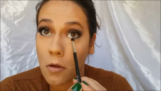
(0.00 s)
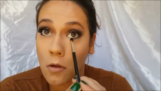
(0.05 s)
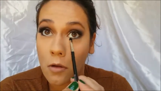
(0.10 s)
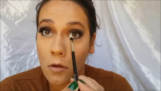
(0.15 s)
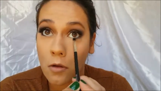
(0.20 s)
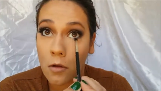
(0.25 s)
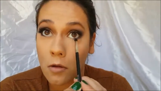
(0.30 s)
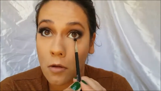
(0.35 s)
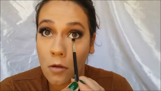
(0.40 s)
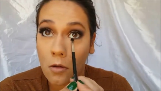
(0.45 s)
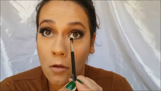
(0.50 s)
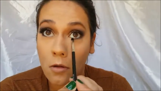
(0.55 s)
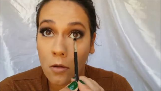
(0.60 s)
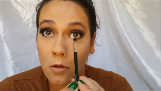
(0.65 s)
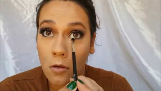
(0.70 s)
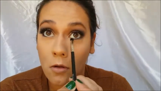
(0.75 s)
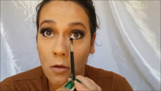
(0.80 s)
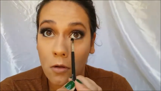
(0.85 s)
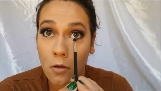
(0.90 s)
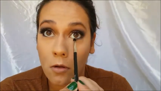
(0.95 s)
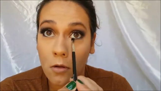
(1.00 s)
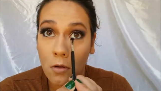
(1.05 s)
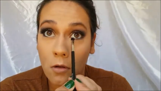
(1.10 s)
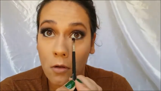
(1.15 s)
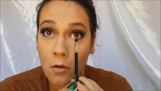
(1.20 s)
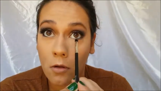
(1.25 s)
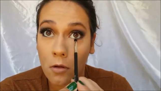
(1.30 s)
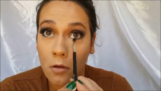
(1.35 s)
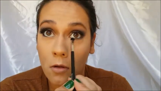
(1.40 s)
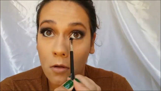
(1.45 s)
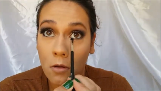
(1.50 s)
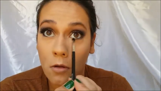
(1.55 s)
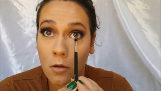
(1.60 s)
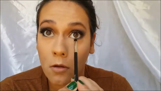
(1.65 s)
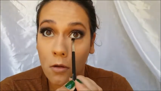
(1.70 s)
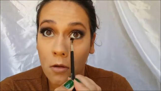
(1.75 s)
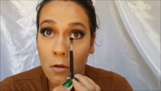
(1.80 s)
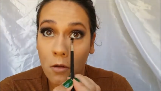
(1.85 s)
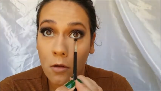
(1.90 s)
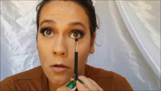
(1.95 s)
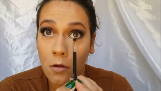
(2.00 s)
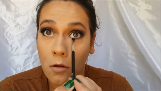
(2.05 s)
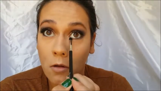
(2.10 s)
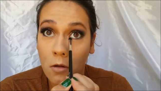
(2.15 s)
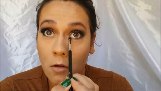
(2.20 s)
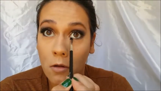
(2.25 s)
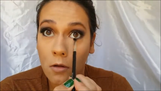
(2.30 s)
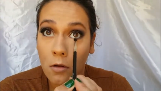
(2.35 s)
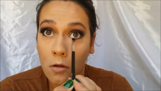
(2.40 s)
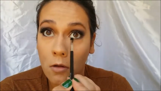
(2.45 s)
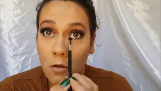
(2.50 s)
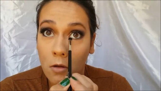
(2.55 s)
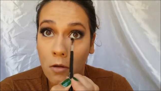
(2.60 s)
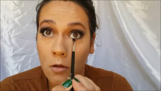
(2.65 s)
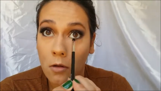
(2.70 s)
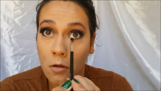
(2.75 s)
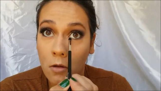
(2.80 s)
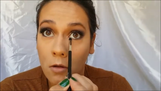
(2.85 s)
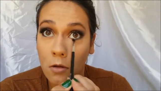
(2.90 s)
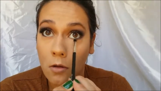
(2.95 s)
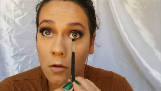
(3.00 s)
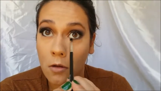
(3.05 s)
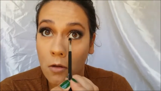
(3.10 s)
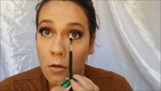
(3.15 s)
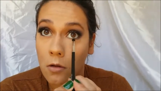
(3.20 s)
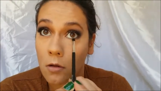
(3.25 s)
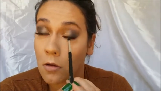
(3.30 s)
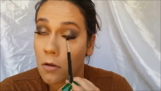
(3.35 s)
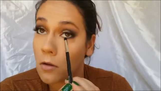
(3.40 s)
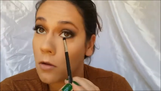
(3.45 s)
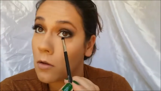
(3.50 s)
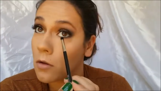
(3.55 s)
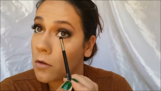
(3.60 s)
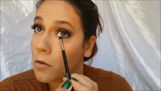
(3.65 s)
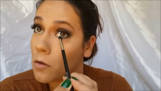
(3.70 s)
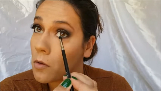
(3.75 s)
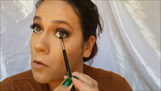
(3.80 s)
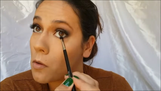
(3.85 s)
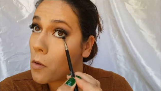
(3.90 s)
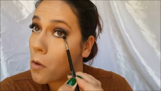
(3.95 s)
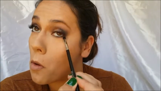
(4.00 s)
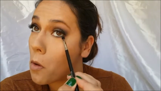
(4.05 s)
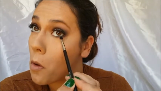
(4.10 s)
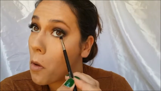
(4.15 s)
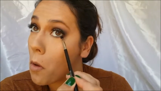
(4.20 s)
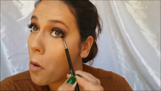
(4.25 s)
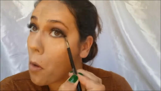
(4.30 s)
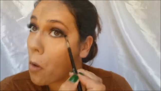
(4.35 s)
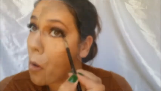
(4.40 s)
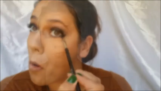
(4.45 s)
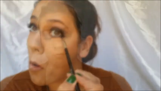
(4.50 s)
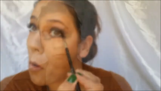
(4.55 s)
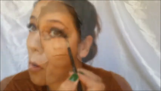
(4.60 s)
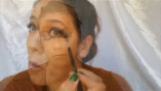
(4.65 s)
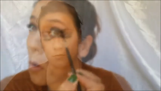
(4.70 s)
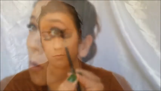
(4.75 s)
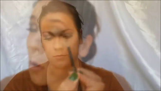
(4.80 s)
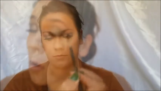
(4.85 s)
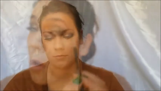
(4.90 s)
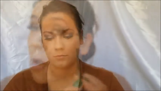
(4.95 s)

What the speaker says: Nothing is said.